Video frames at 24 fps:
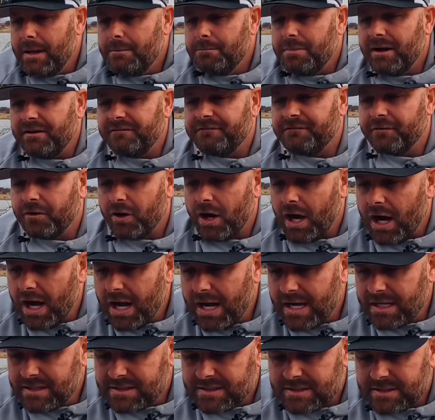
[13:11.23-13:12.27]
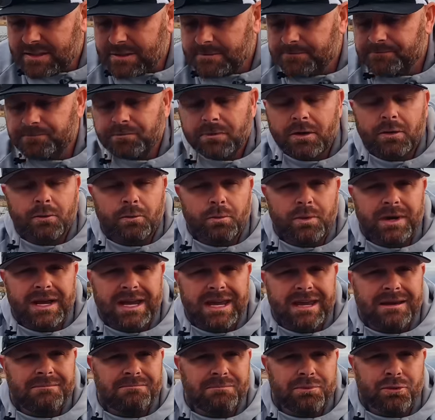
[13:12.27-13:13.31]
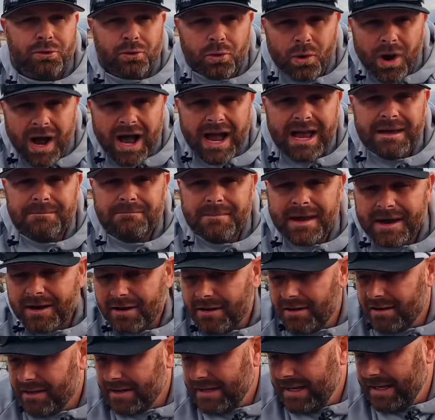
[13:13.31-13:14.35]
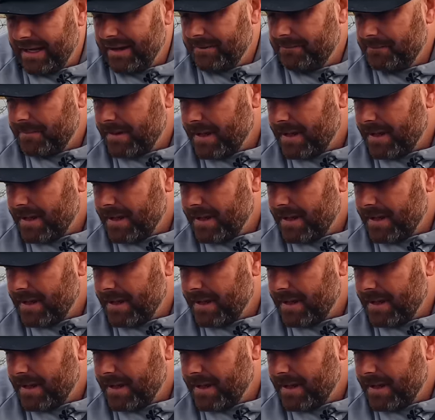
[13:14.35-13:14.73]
But for us, we primarily,